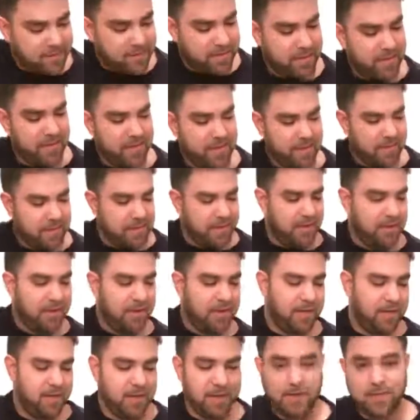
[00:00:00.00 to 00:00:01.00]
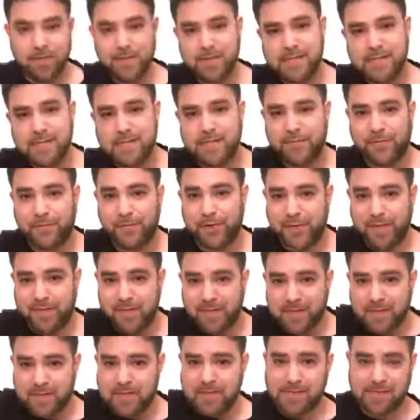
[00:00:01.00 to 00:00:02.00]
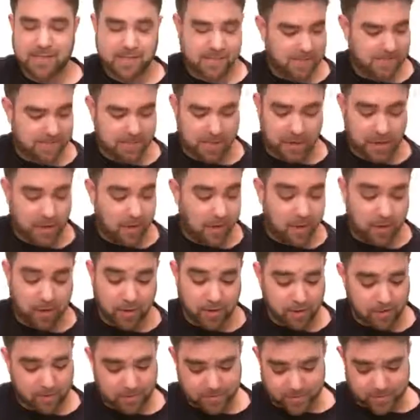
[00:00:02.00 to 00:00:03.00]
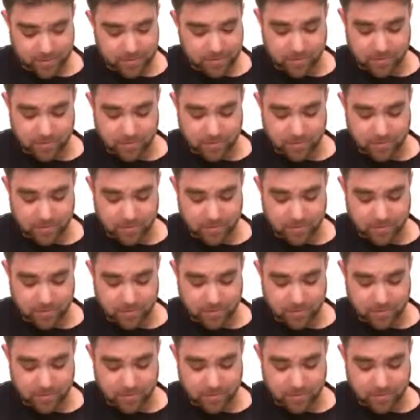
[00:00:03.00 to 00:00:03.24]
the uses for this are